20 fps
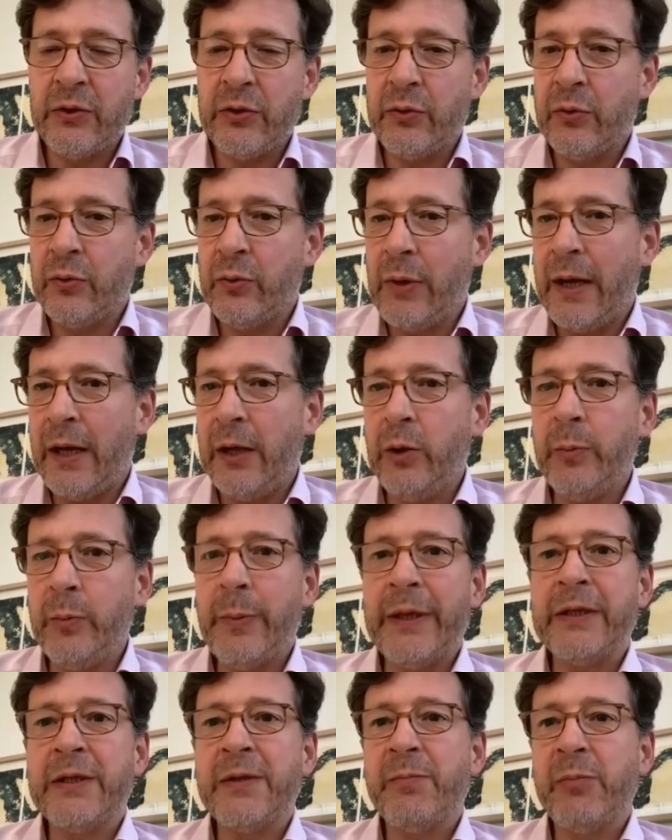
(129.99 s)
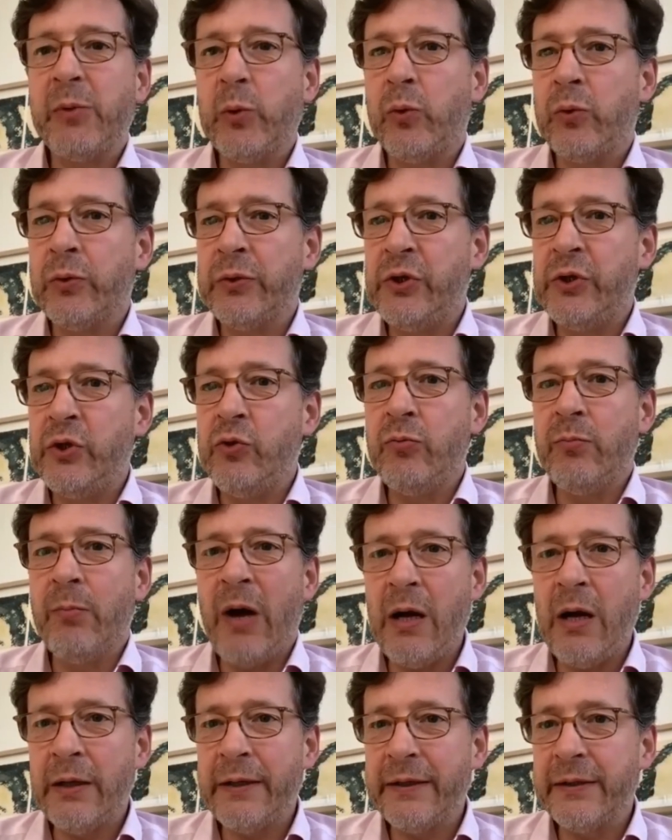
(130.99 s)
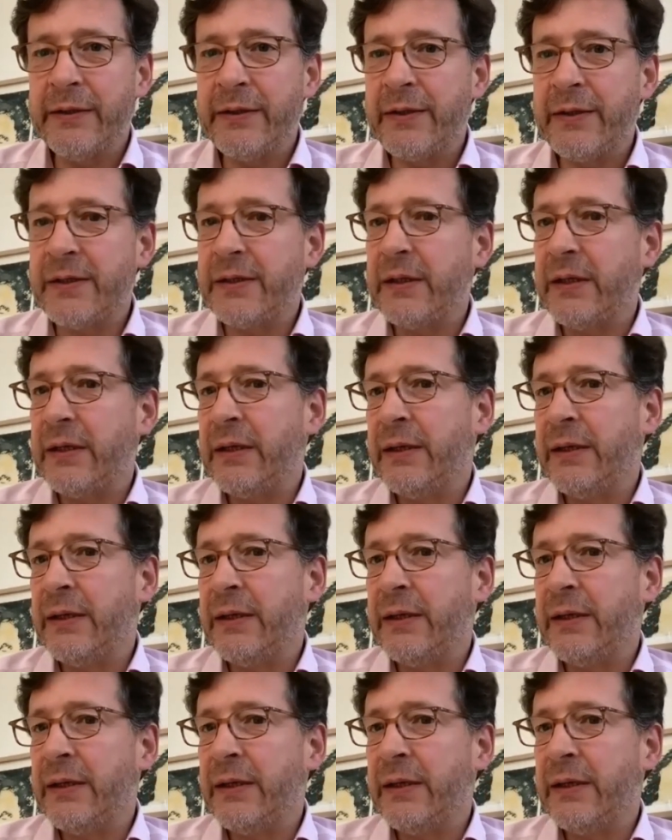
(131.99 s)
to help explore new markets